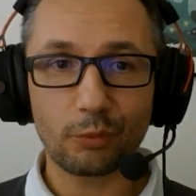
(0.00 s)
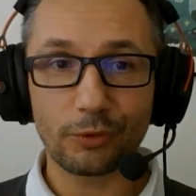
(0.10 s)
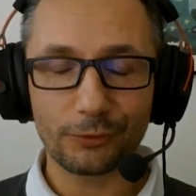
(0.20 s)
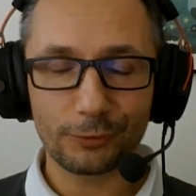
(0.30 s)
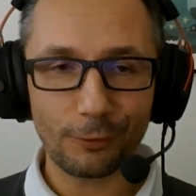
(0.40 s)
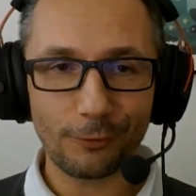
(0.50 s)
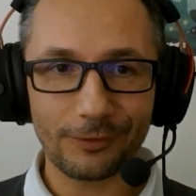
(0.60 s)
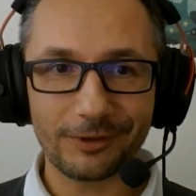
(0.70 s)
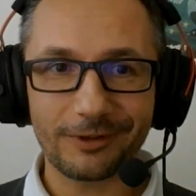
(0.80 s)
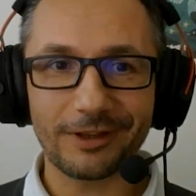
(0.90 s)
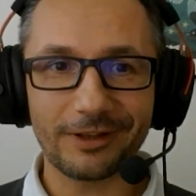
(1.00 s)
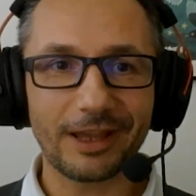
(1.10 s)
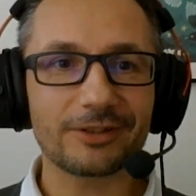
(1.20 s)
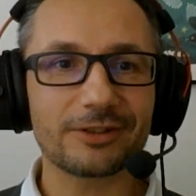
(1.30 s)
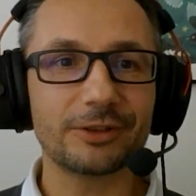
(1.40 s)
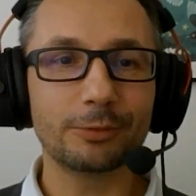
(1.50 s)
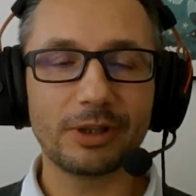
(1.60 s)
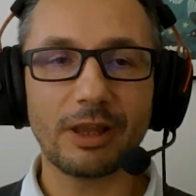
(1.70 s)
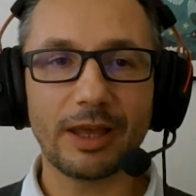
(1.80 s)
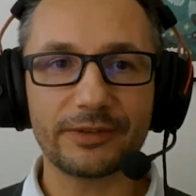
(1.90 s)
preserving, and actually
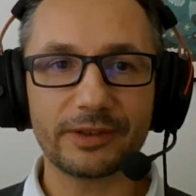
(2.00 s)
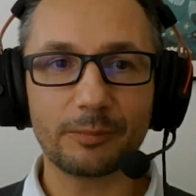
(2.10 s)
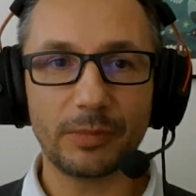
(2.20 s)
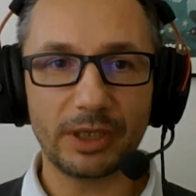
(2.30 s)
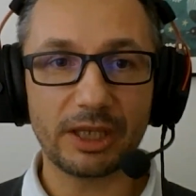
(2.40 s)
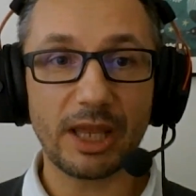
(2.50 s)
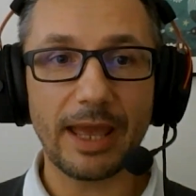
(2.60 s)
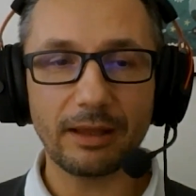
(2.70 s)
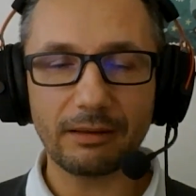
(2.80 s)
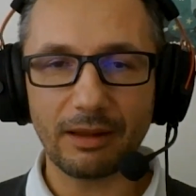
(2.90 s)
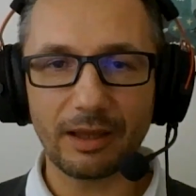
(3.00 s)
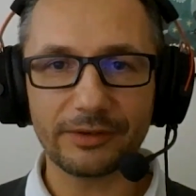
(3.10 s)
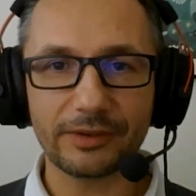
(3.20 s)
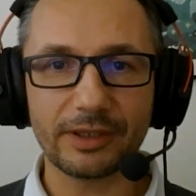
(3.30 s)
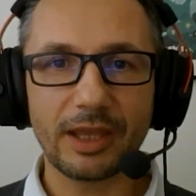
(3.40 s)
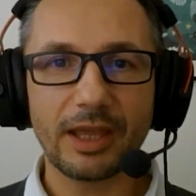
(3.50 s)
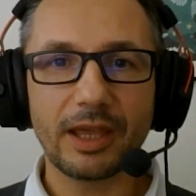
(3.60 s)
utilizing, meaning analyzing